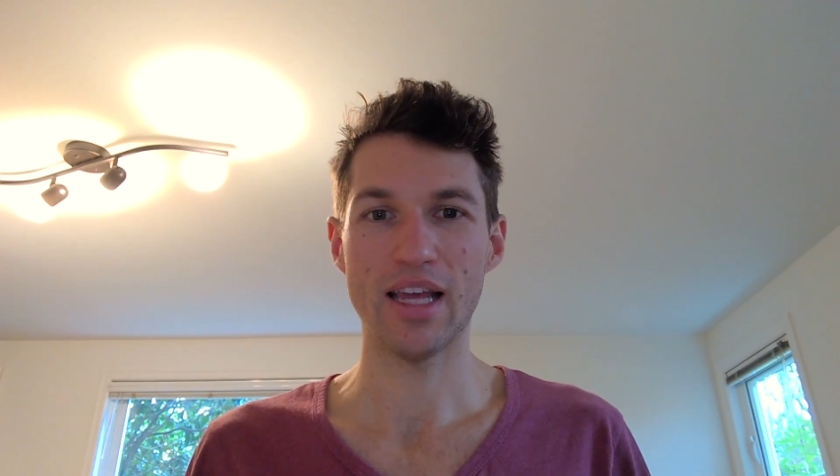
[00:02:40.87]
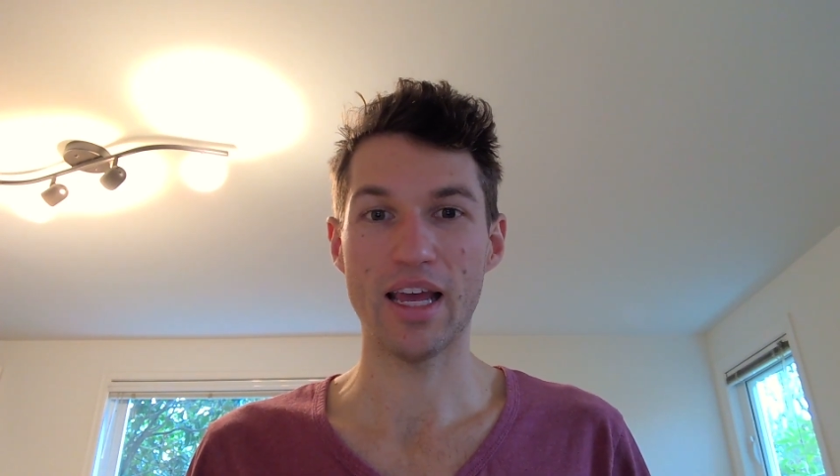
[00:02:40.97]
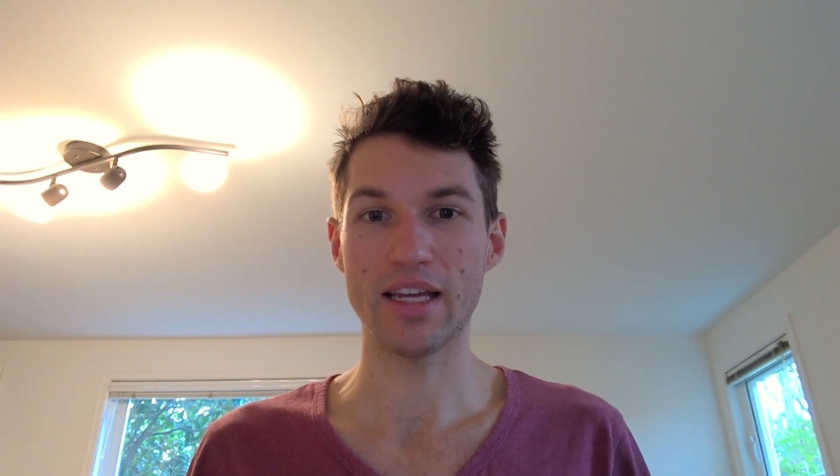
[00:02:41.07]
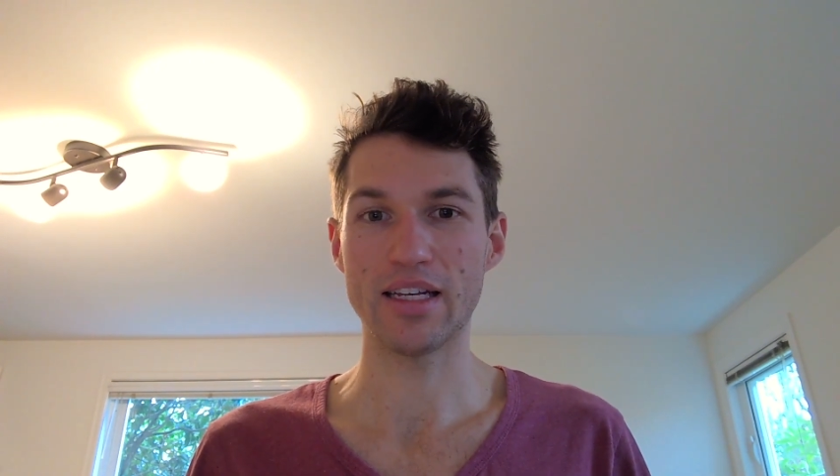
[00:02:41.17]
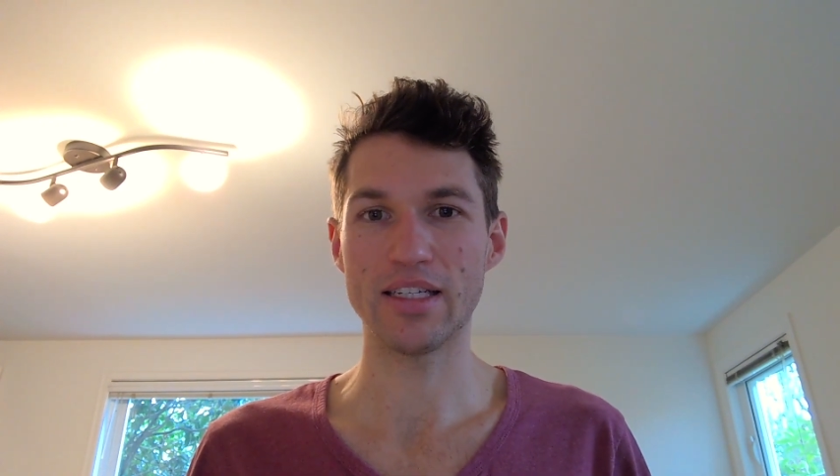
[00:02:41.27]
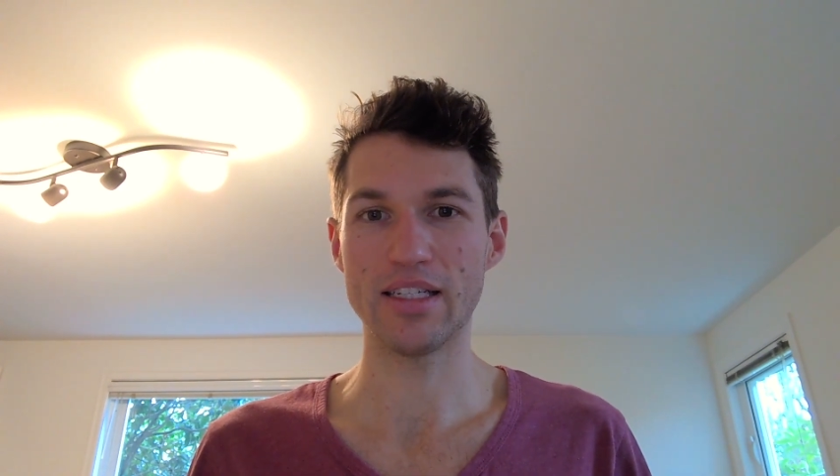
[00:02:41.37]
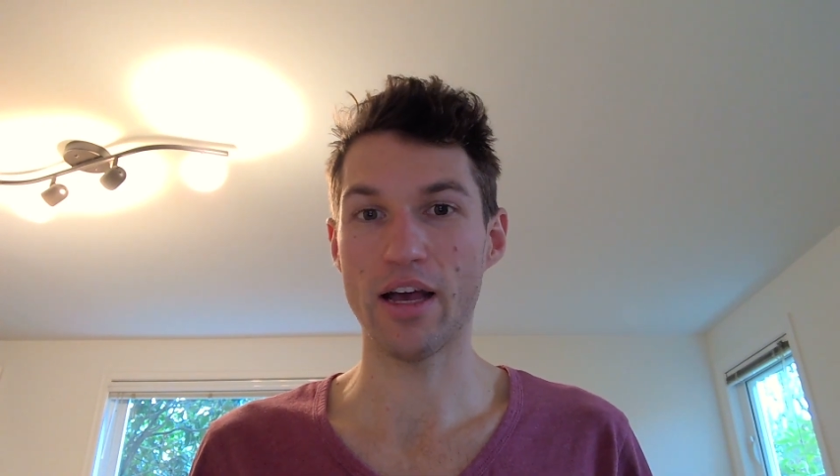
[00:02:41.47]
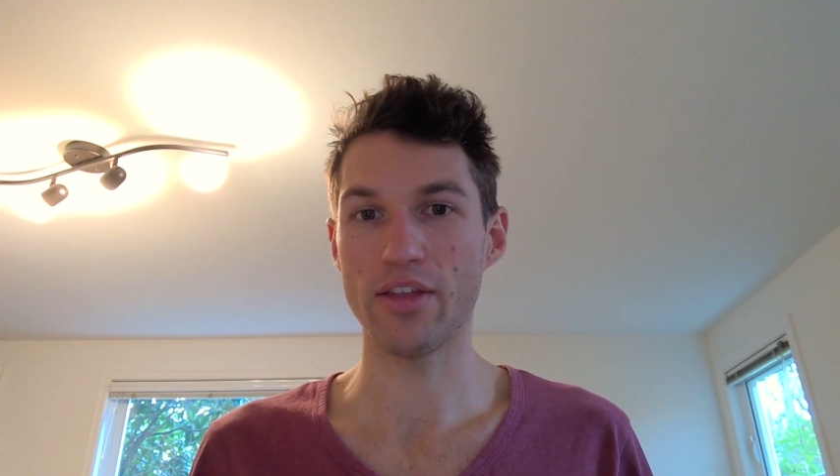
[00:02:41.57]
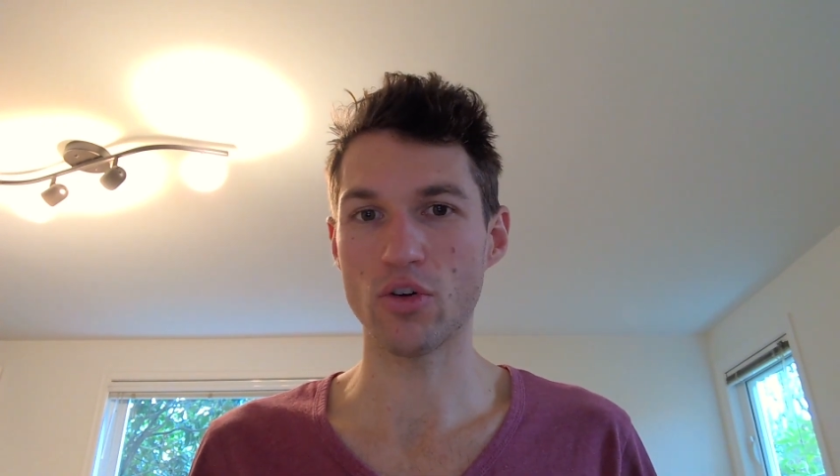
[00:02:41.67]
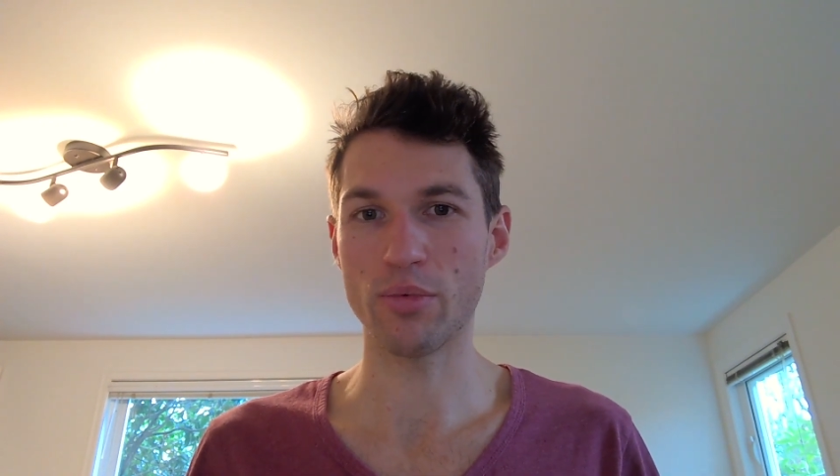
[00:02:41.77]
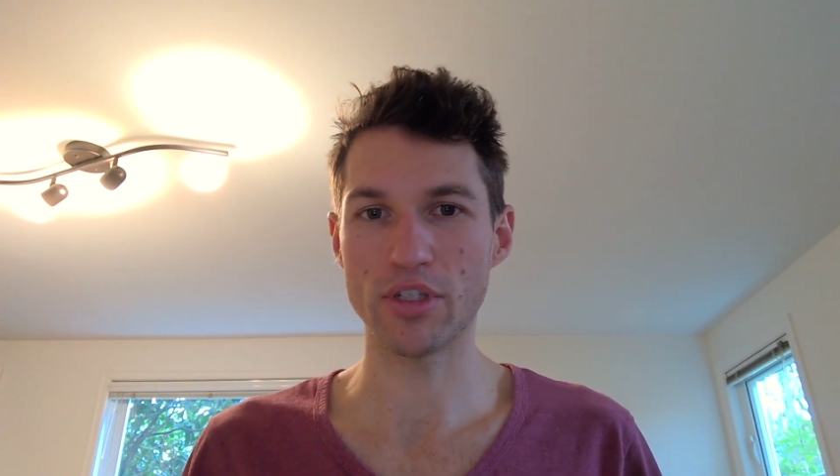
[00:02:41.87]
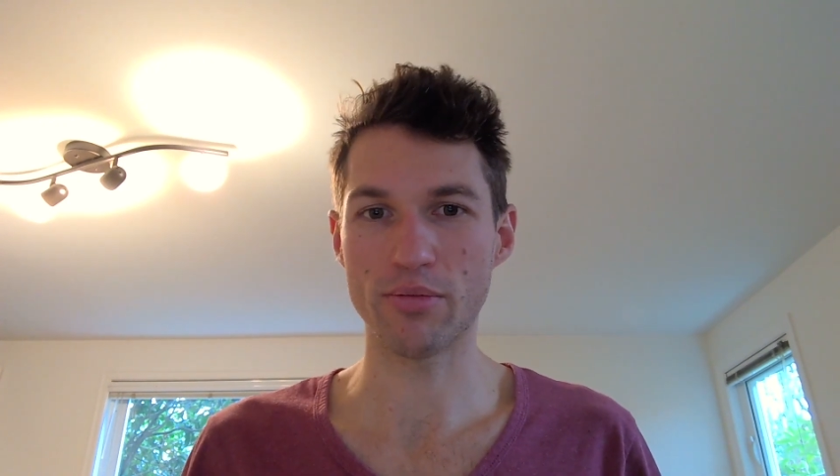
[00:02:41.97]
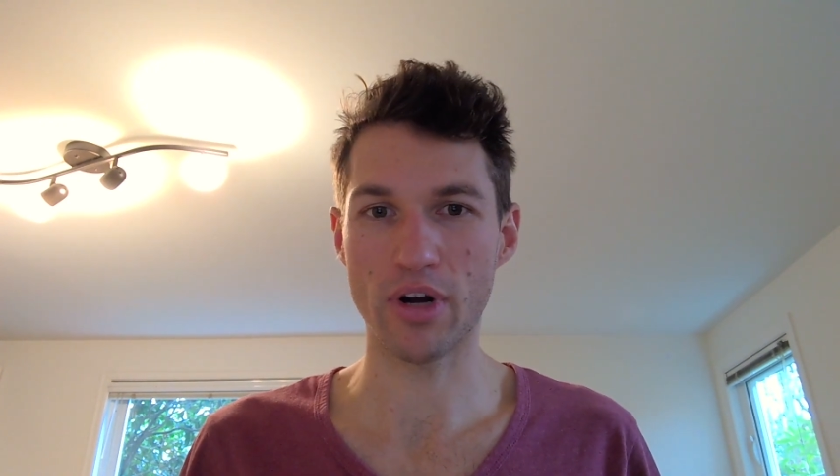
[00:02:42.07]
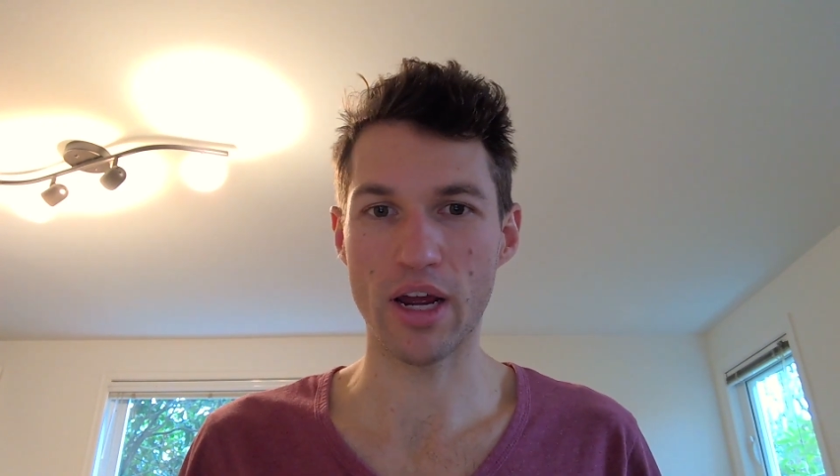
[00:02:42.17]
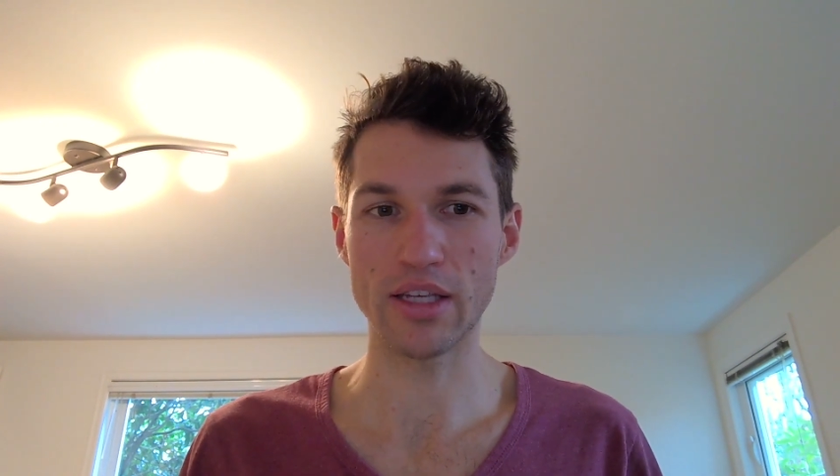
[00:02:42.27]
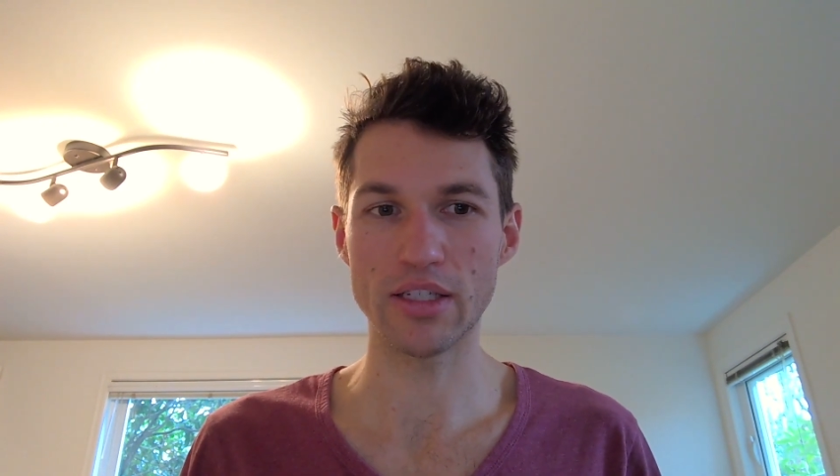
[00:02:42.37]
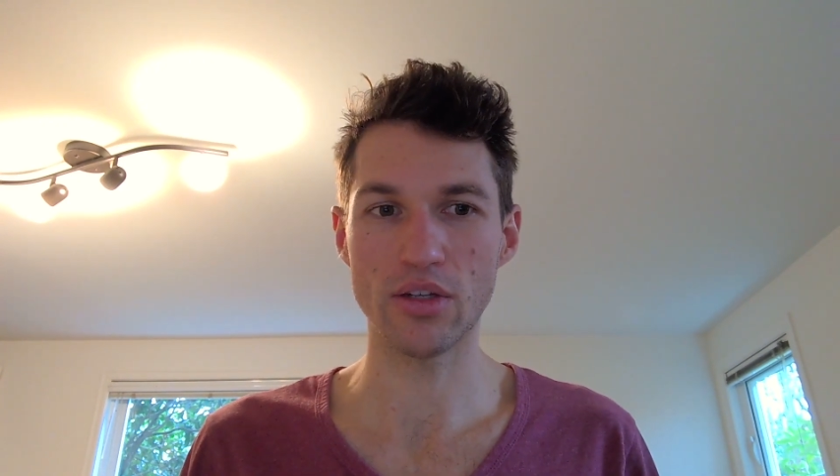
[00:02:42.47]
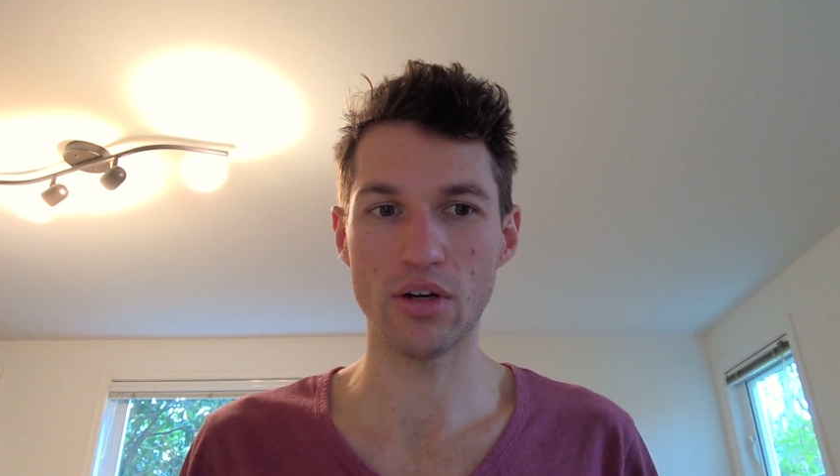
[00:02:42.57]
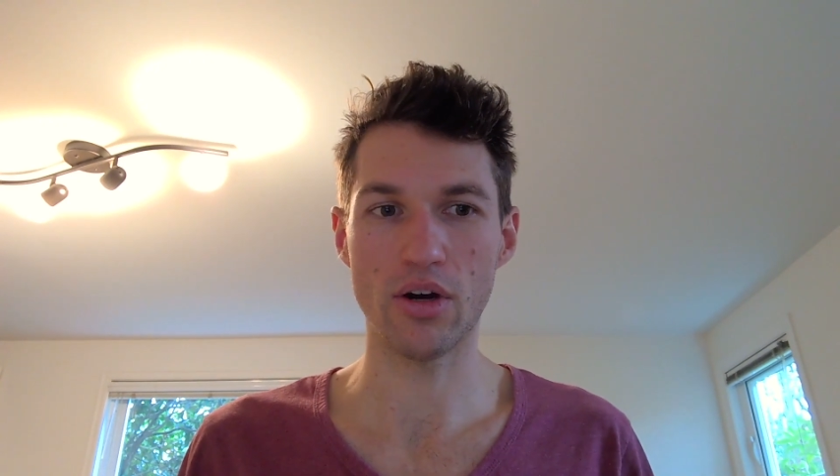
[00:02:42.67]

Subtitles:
And yeah, I think you'll be surprised